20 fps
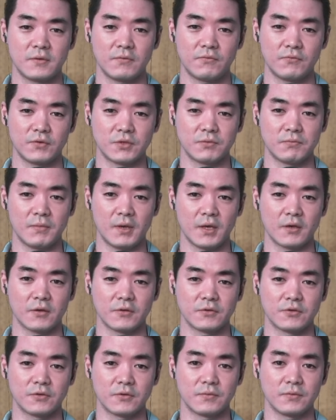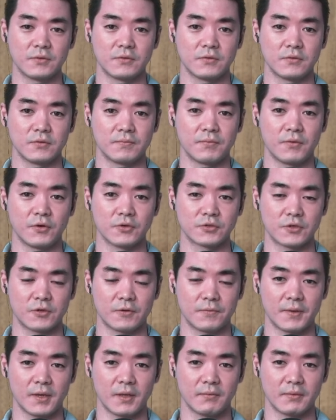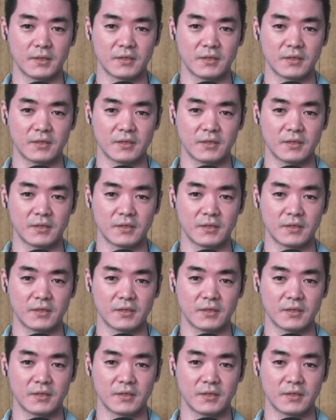which may contribute to posterior pelvic